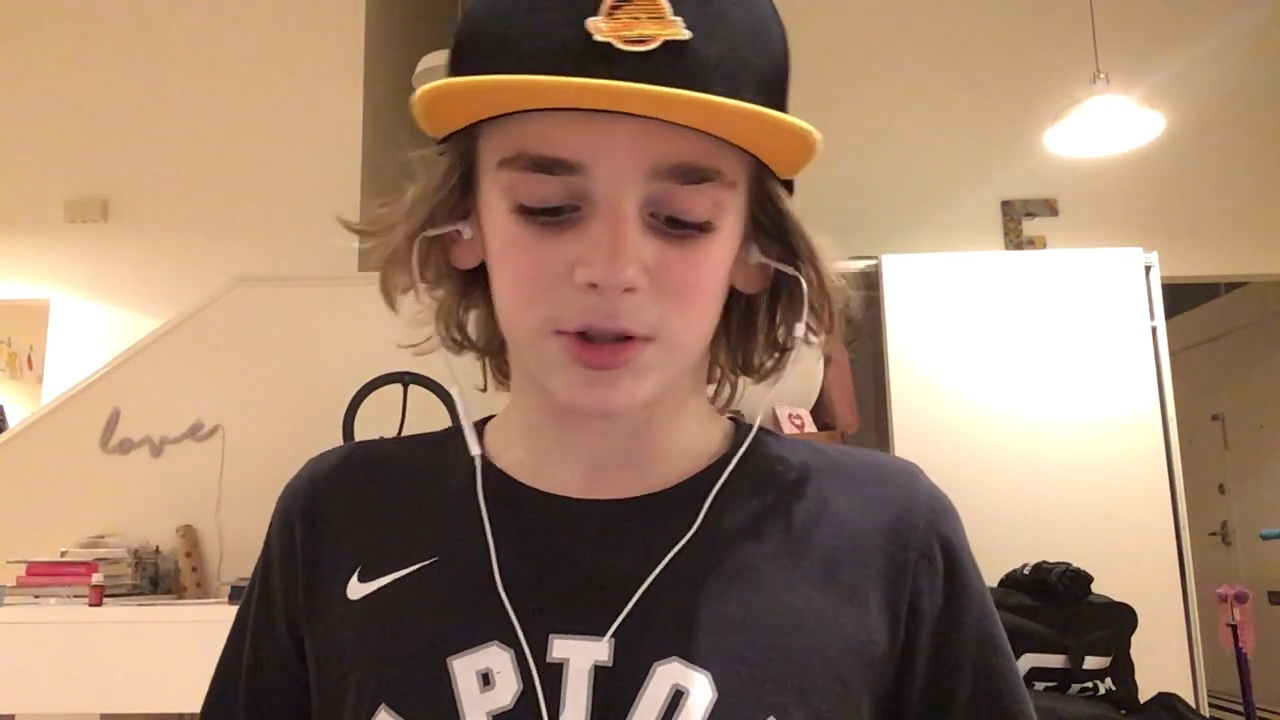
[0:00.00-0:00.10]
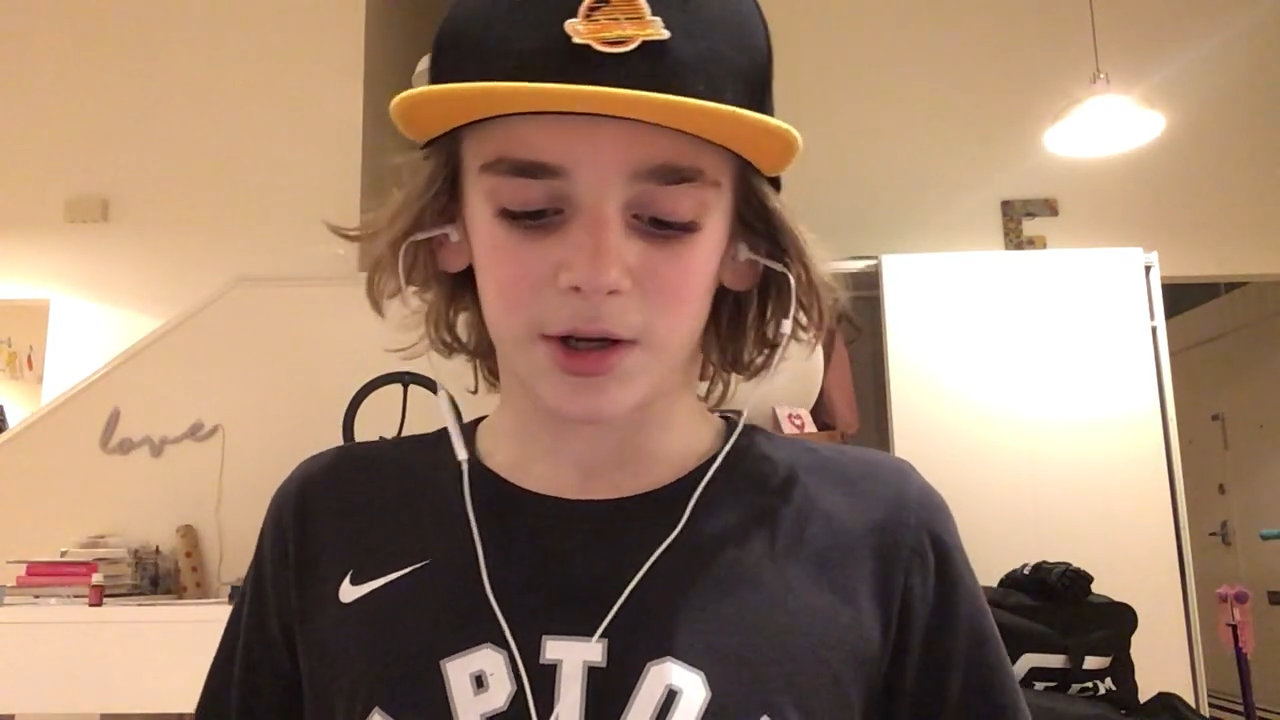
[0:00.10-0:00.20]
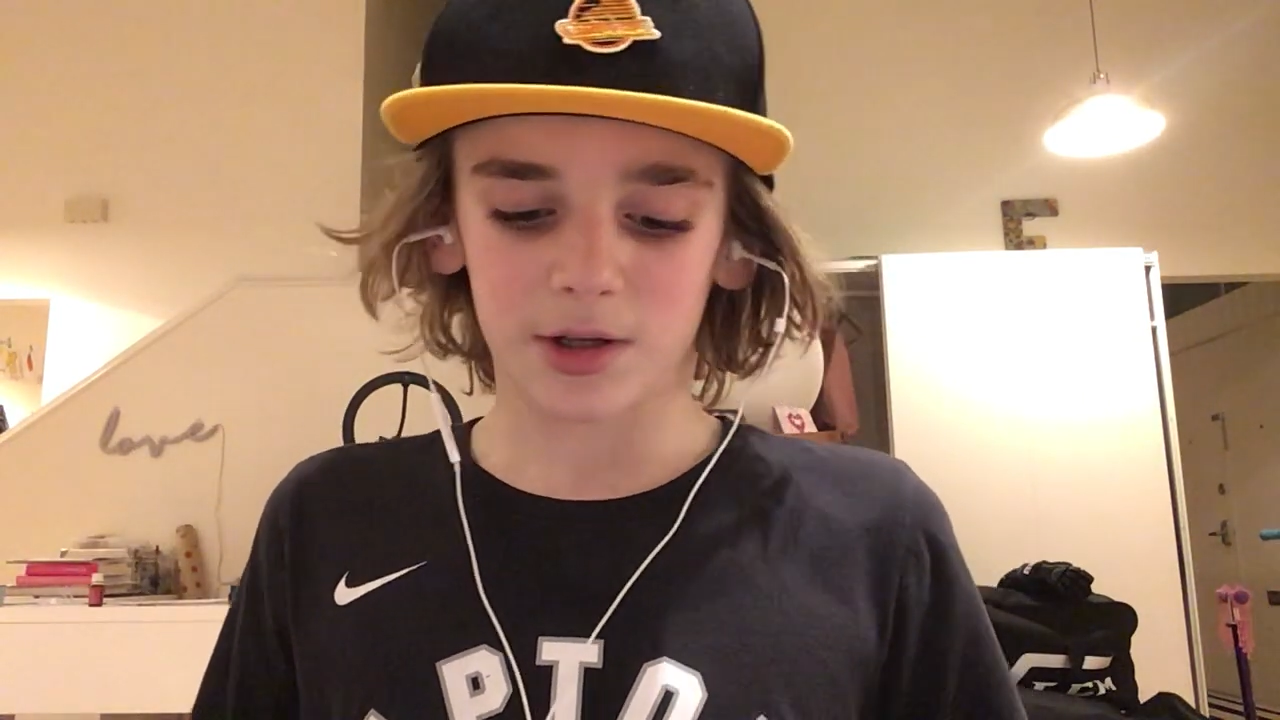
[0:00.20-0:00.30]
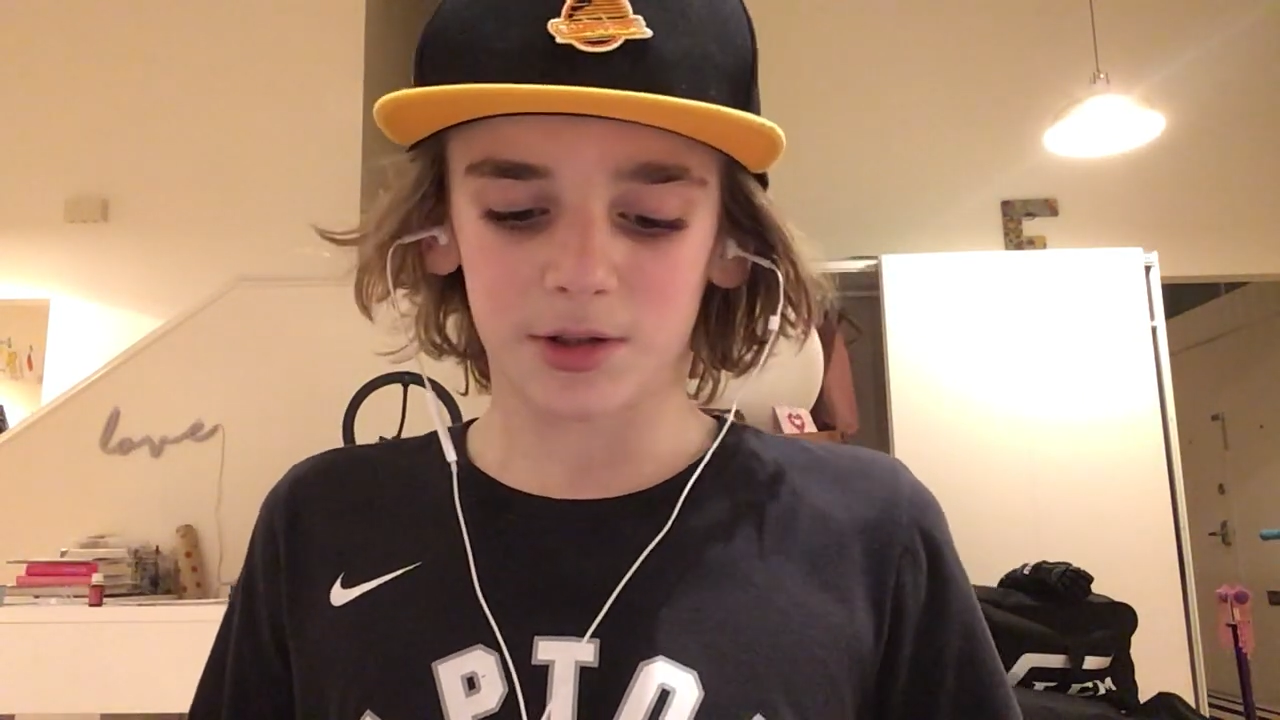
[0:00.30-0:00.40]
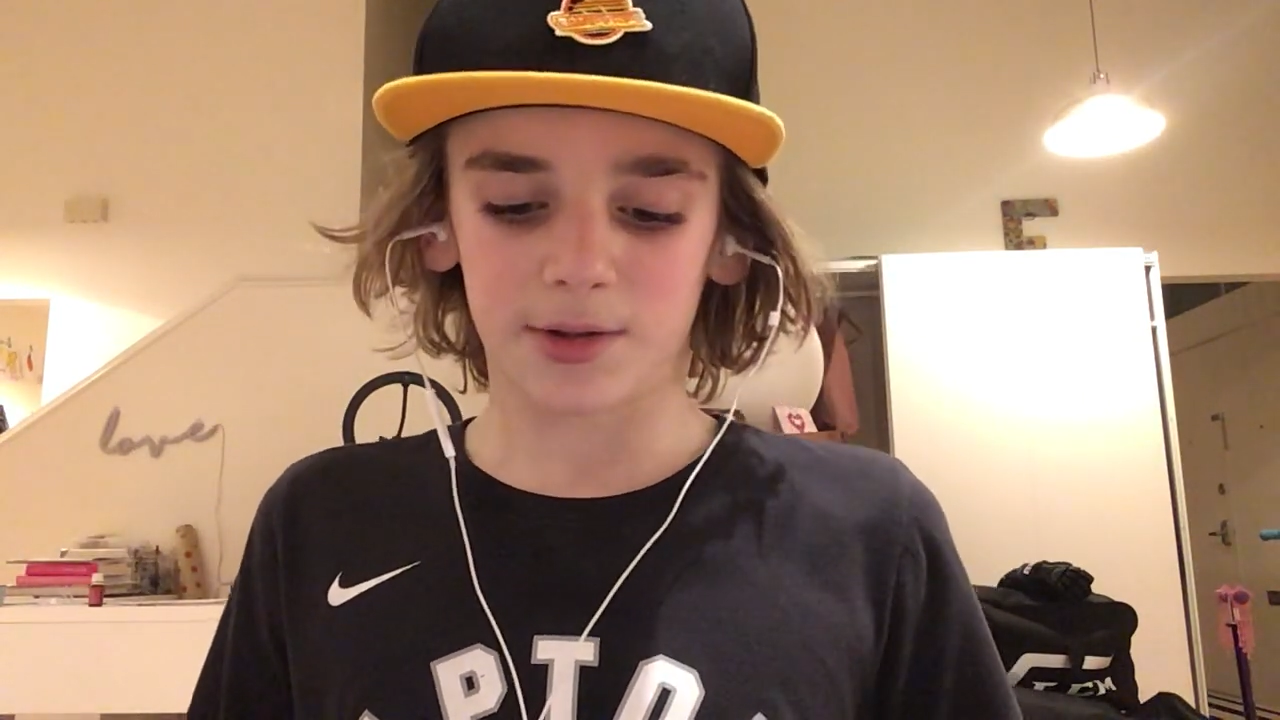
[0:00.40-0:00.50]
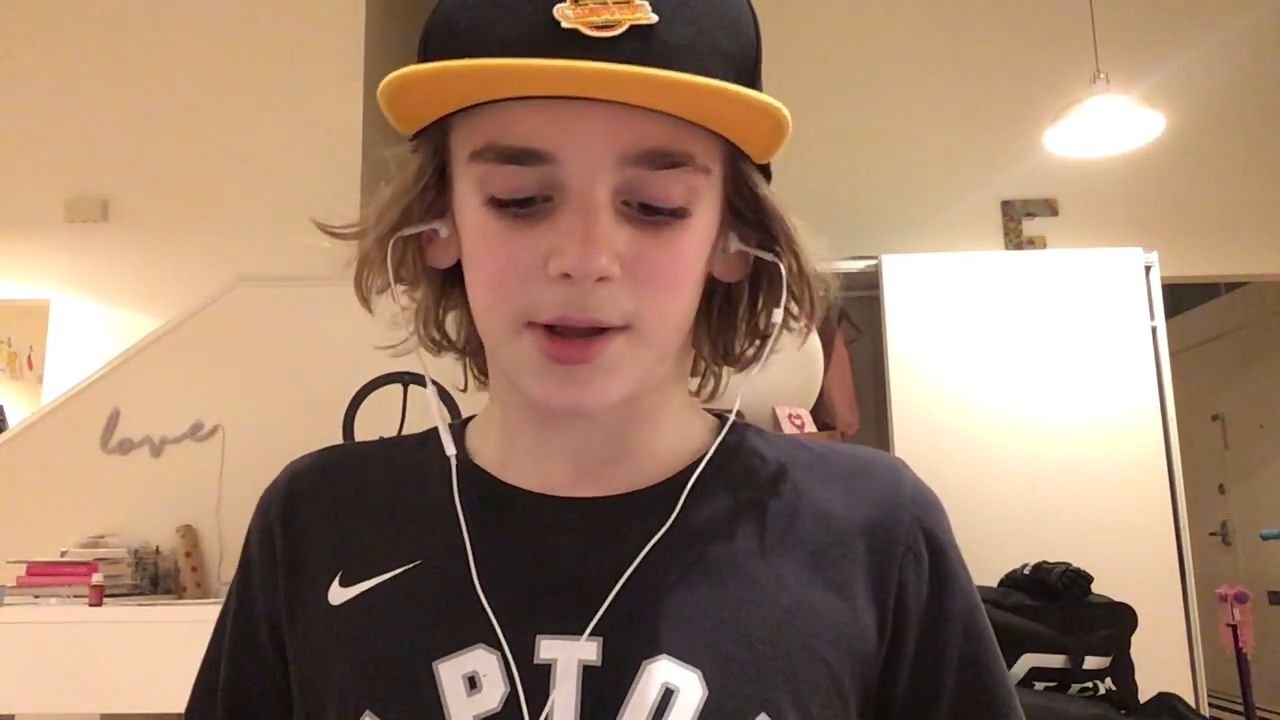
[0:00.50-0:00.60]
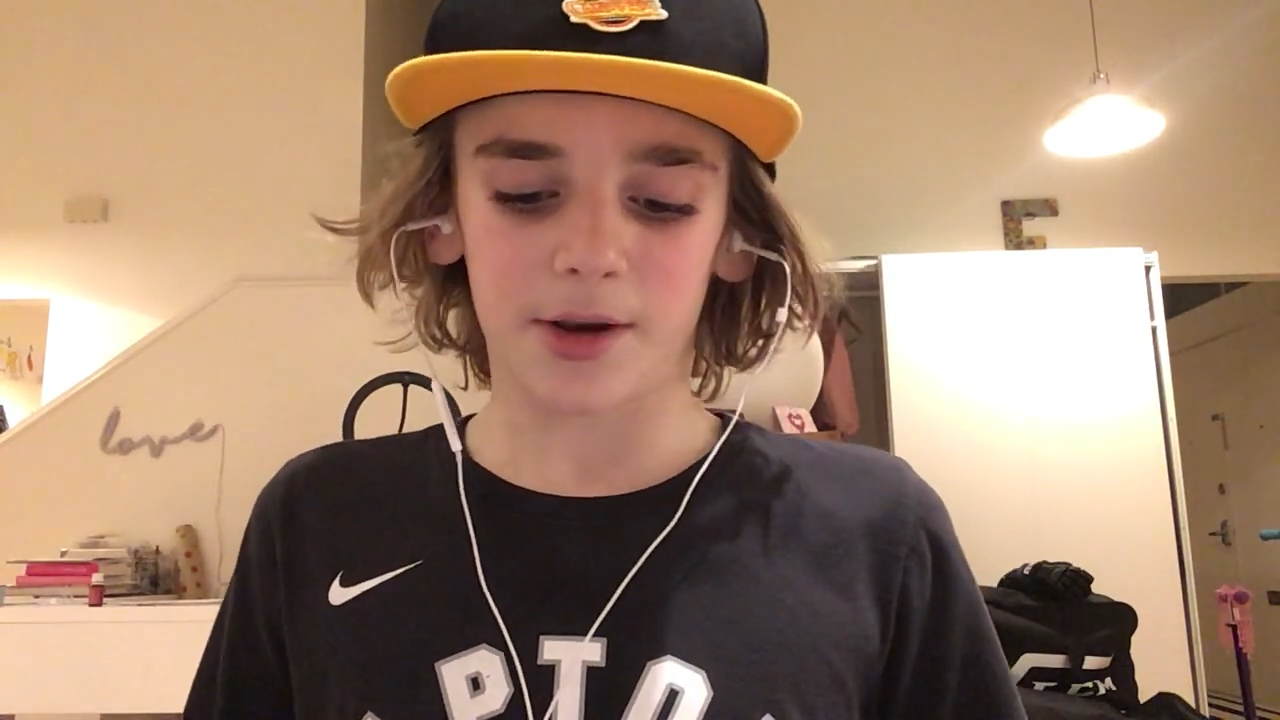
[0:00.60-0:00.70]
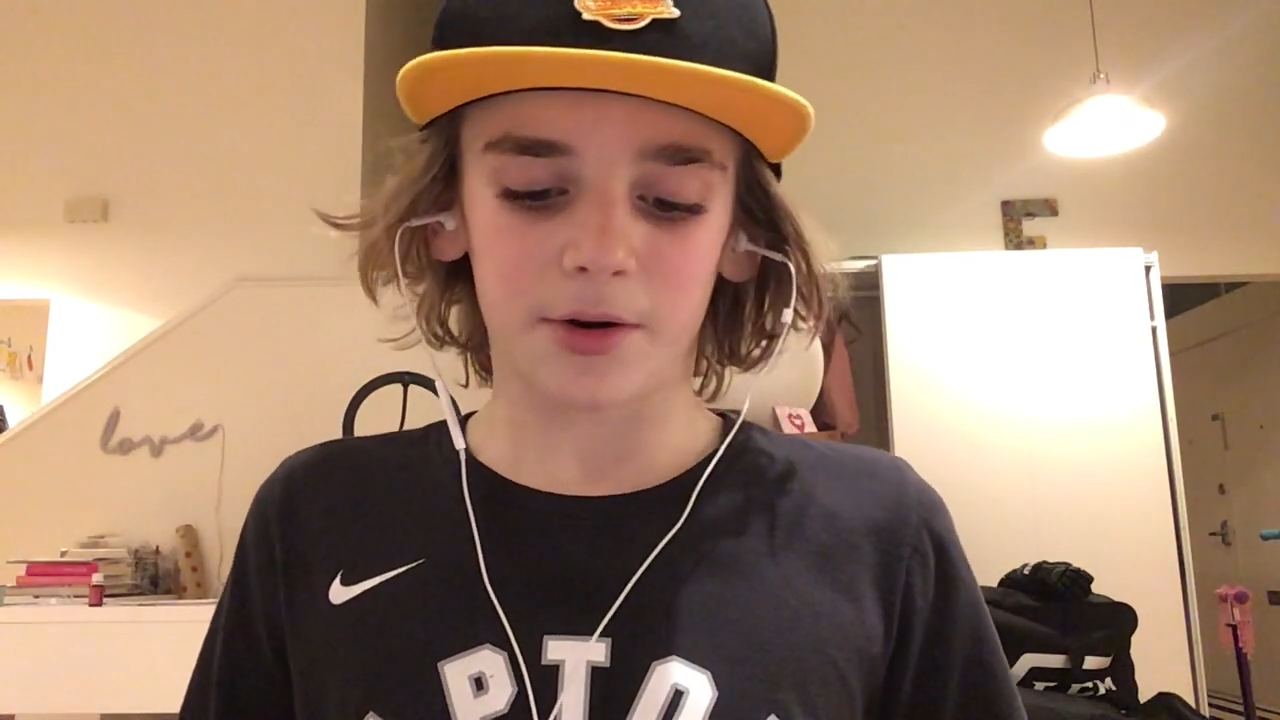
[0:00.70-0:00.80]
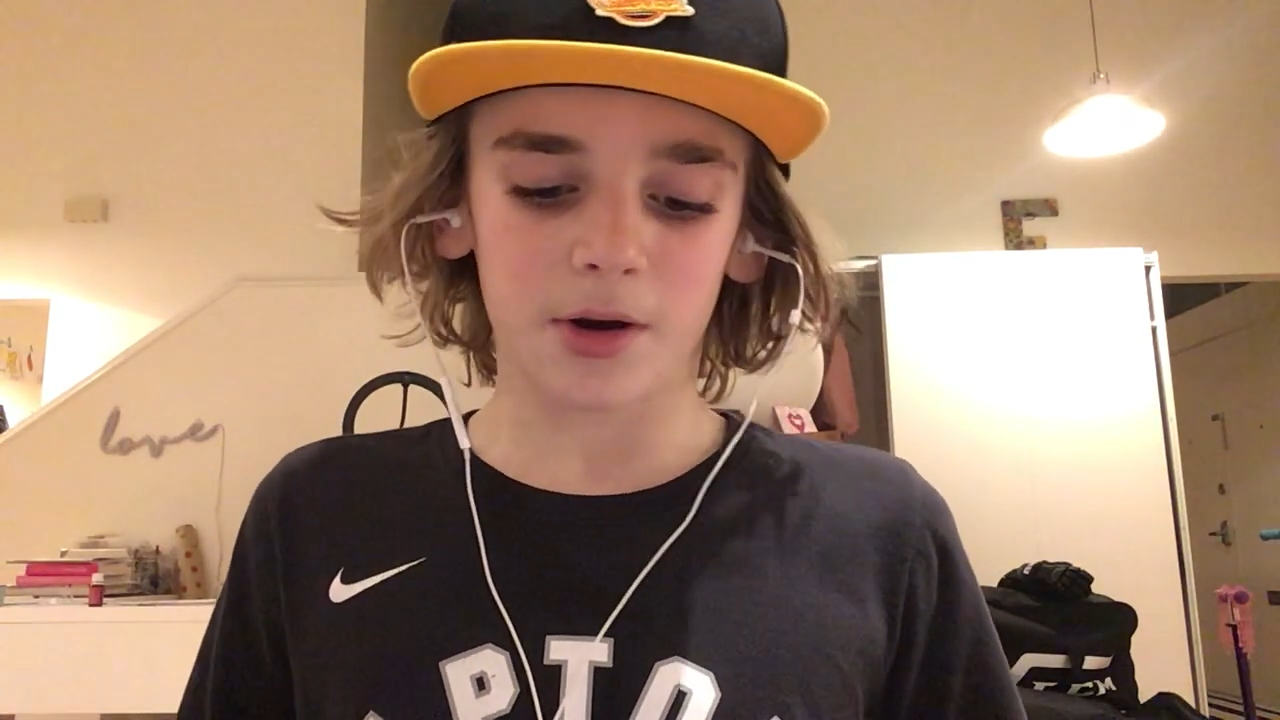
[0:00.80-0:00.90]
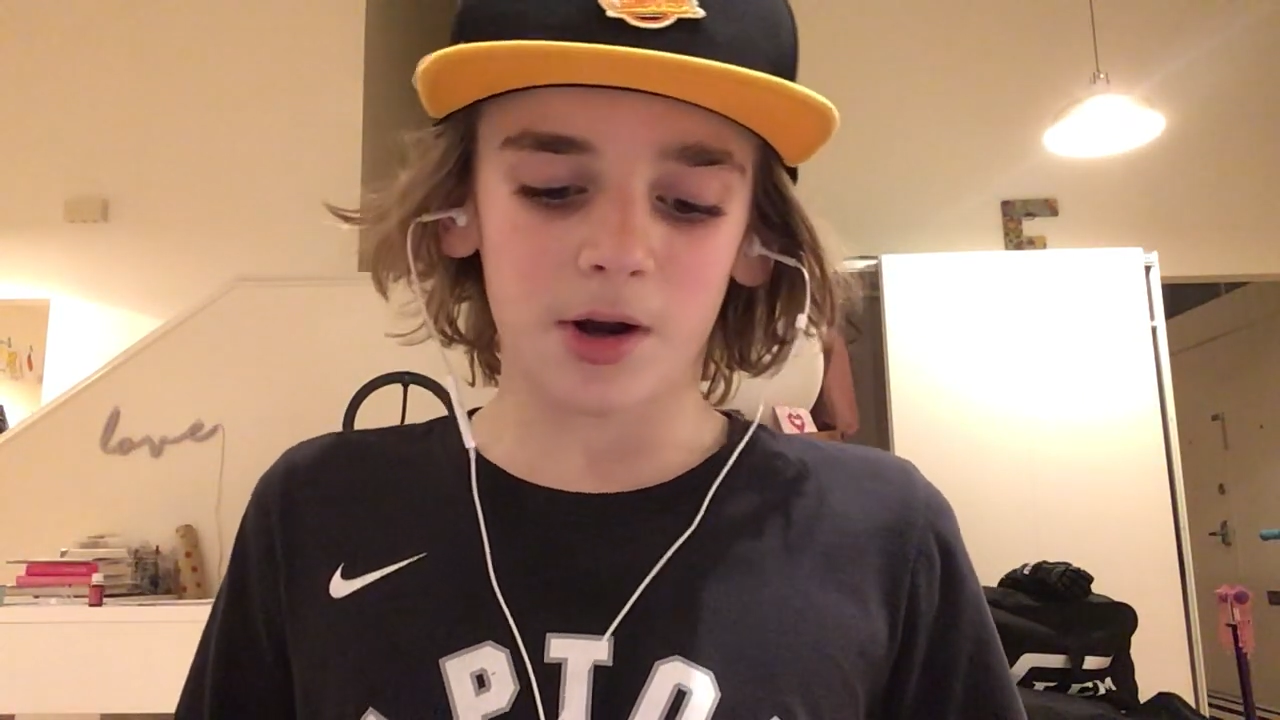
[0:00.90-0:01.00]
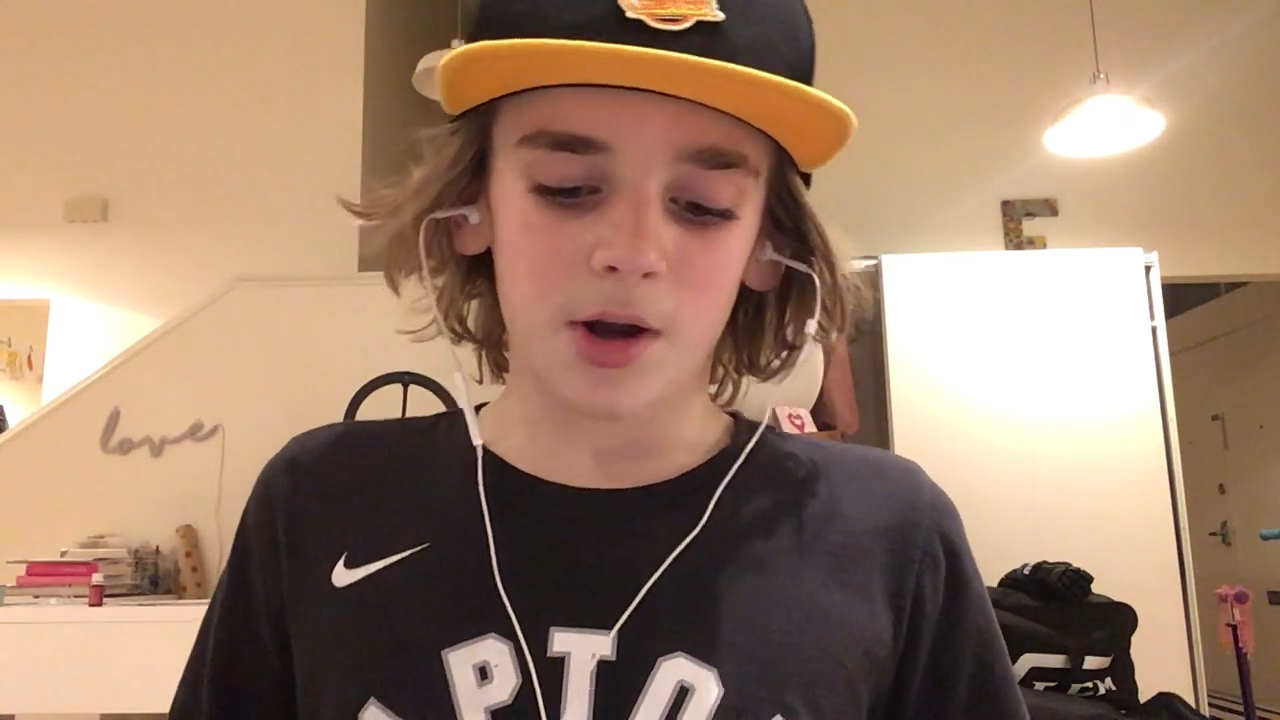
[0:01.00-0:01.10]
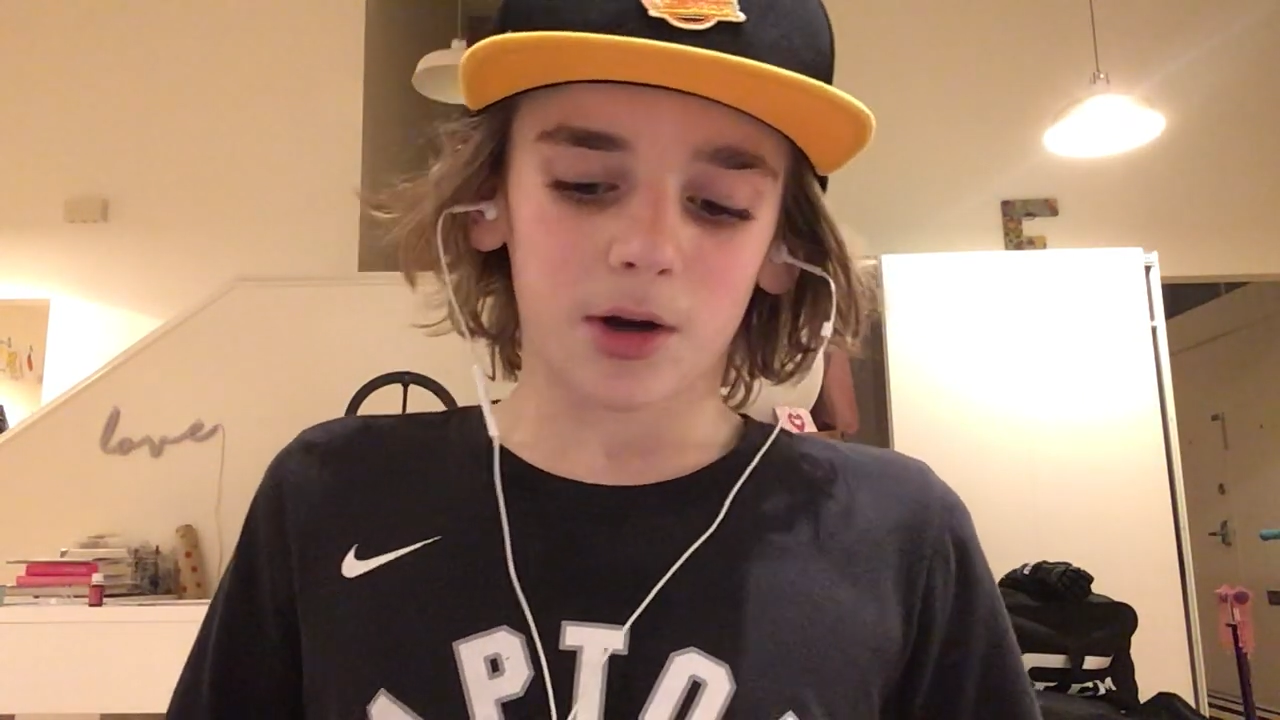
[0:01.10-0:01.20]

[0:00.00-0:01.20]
seconds later,